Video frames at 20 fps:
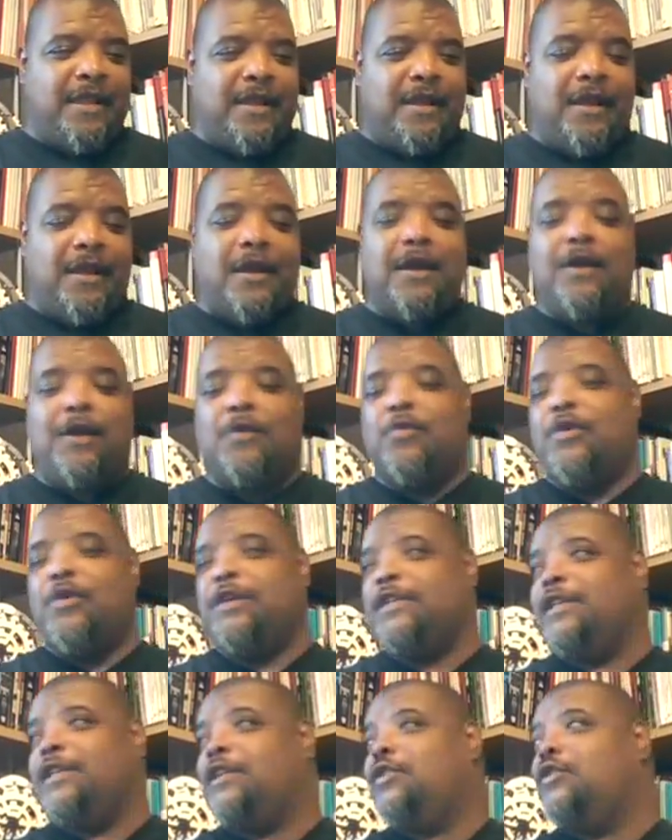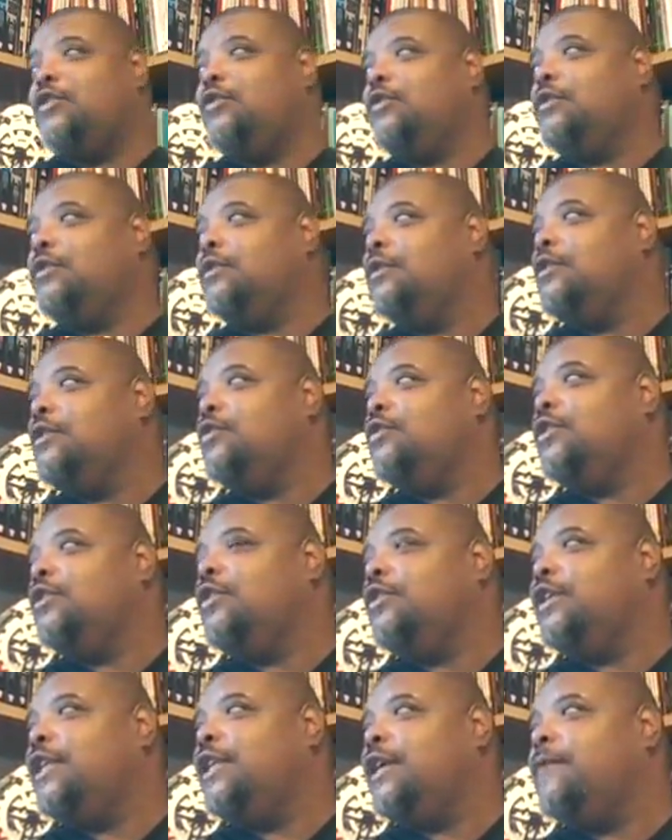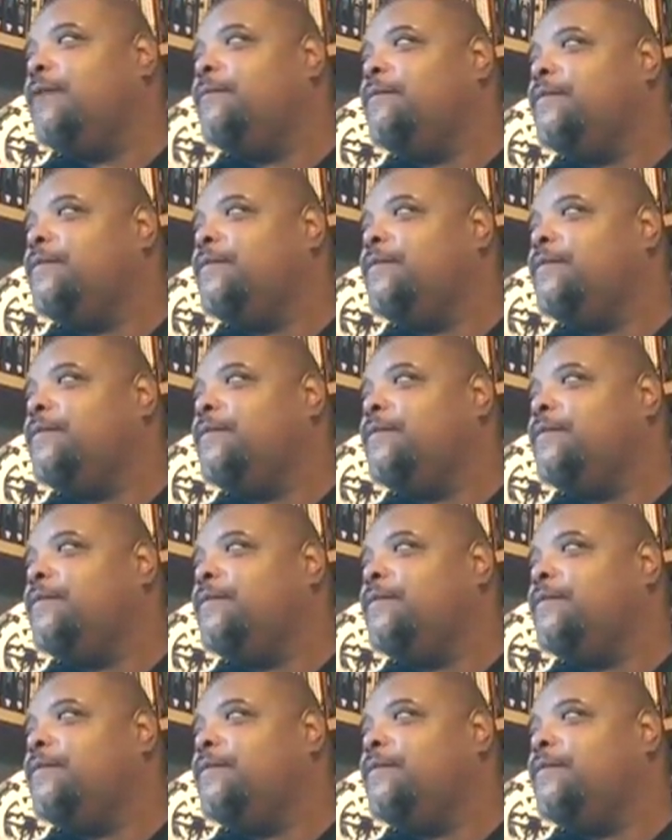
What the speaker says: What is it called? Who did it?